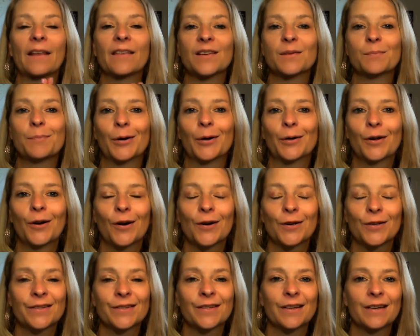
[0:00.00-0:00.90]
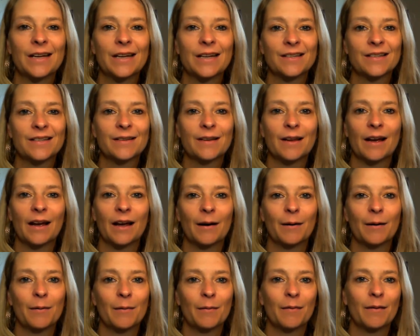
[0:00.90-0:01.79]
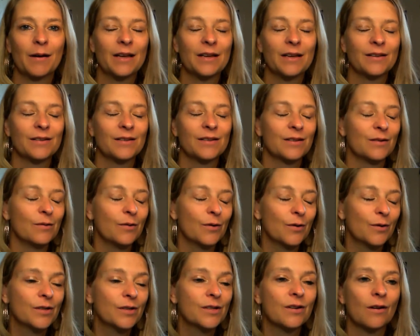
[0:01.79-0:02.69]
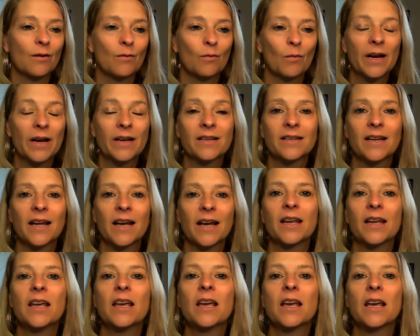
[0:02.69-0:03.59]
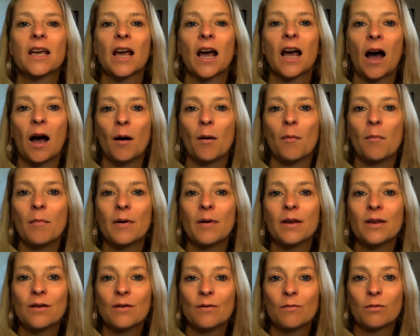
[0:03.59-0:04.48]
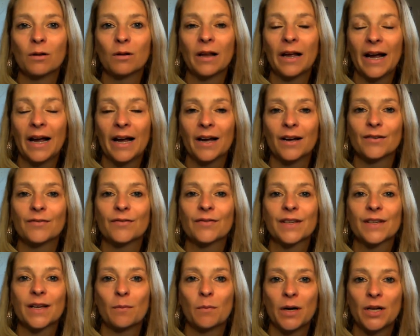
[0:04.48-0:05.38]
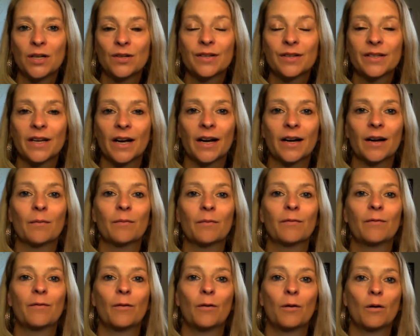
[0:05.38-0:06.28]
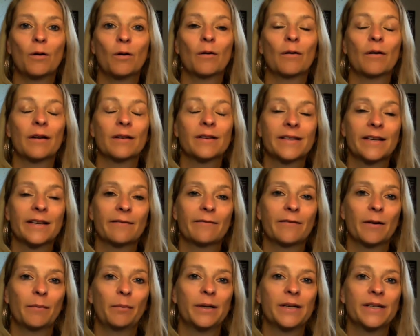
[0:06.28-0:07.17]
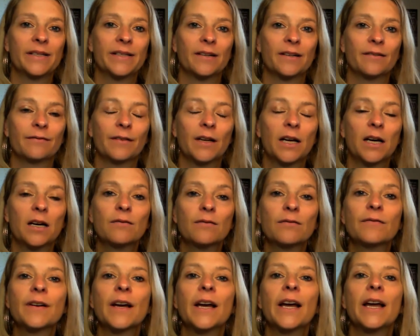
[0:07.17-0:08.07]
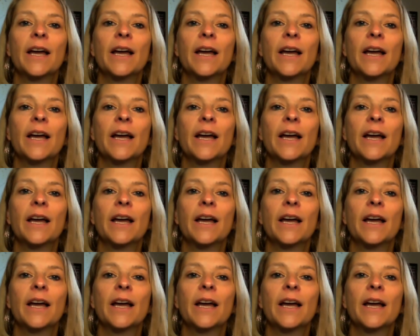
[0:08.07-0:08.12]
this podcast is launched on Wednesday, you will have somewhere to sign up for February self-love